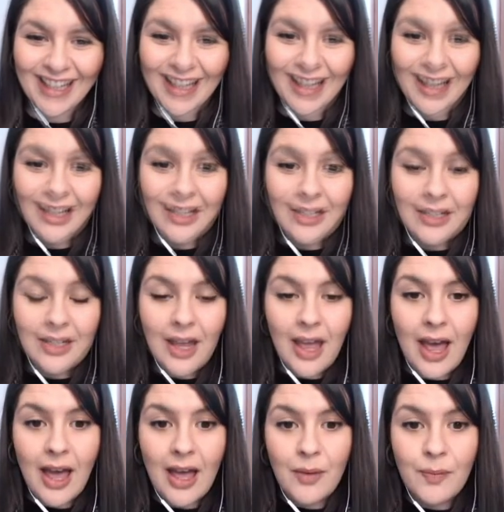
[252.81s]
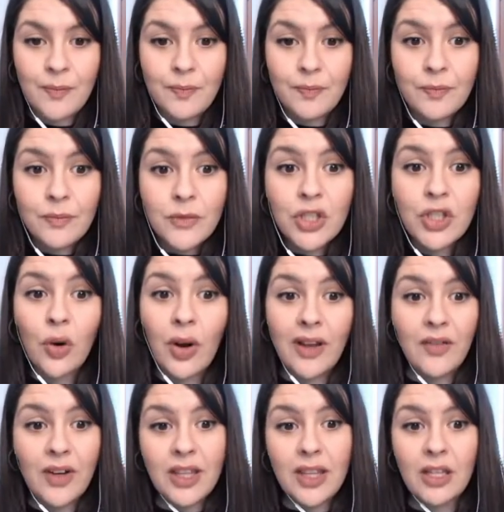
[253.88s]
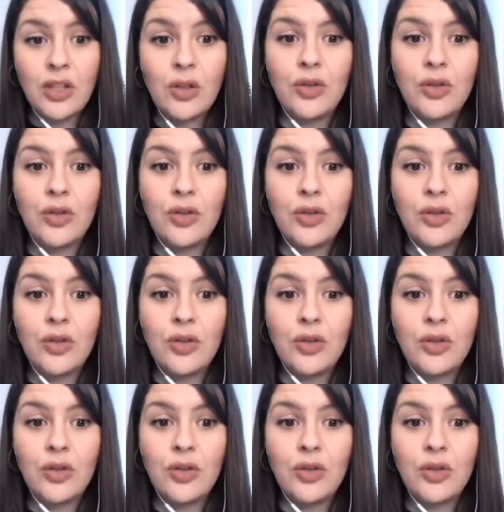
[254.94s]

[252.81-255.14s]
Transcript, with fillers: And um, so everything